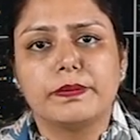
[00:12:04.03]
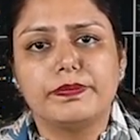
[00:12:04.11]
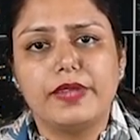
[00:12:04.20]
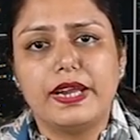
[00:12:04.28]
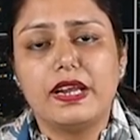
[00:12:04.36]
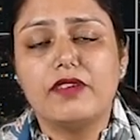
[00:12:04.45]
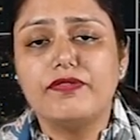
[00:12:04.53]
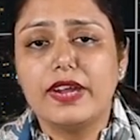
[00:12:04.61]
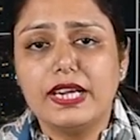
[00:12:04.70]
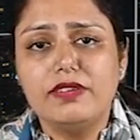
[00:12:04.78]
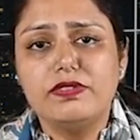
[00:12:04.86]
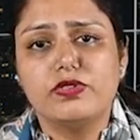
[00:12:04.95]
Then
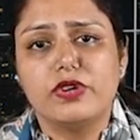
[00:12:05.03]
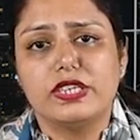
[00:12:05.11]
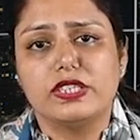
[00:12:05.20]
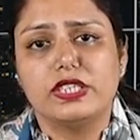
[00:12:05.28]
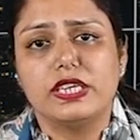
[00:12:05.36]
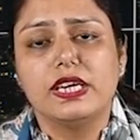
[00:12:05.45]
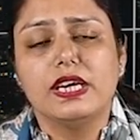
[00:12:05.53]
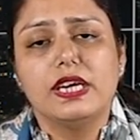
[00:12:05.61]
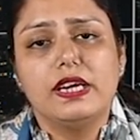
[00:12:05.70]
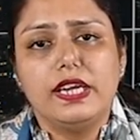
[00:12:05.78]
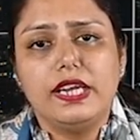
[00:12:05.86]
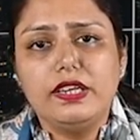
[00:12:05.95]
affective strategy,
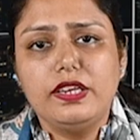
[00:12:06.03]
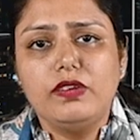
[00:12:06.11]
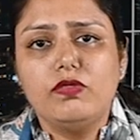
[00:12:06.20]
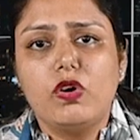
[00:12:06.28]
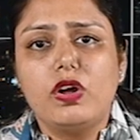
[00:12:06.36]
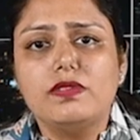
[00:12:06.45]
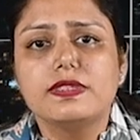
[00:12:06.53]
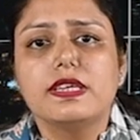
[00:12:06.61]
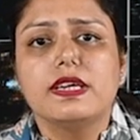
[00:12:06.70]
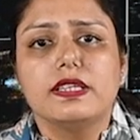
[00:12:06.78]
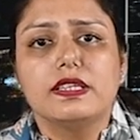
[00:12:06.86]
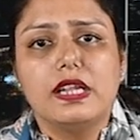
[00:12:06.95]
it involves
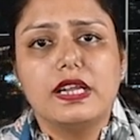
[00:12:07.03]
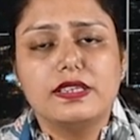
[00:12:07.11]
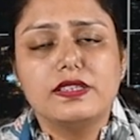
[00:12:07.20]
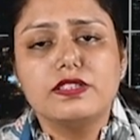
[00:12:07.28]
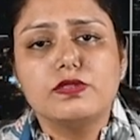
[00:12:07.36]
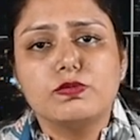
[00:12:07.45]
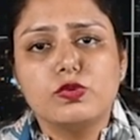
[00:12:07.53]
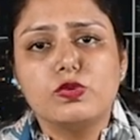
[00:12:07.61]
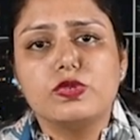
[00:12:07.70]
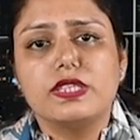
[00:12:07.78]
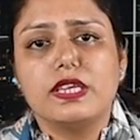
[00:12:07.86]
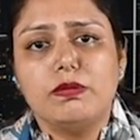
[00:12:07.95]
learners'
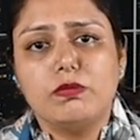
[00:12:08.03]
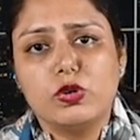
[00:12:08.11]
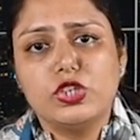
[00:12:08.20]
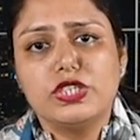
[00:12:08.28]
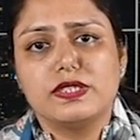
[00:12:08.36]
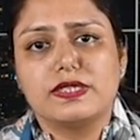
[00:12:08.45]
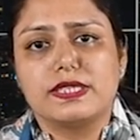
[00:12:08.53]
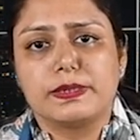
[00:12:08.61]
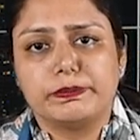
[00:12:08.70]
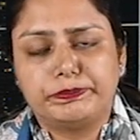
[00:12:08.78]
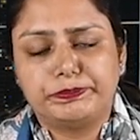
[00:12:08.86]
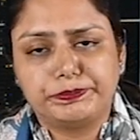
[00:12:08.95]
moods, emotions,
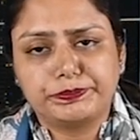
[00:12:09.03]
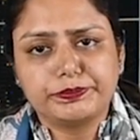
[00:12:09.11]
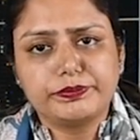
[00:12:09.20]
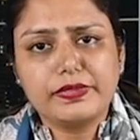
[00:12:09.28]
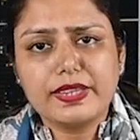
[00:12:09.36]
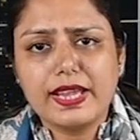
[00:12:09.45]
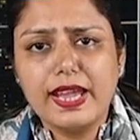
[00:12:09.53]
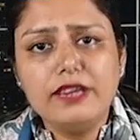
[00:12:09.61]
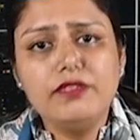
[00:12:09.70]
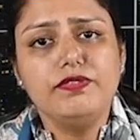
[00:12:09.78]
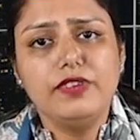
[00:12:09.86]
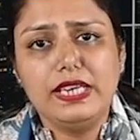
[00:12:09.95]
and
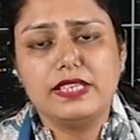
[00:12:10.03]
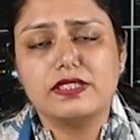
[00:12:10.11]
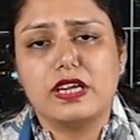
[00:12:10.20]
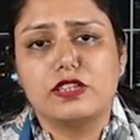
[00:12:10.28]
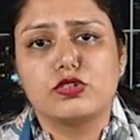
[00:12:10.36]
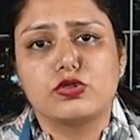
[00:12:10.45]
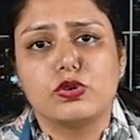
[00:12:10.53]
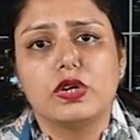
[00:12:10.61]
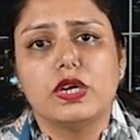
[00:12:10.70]
feelings also.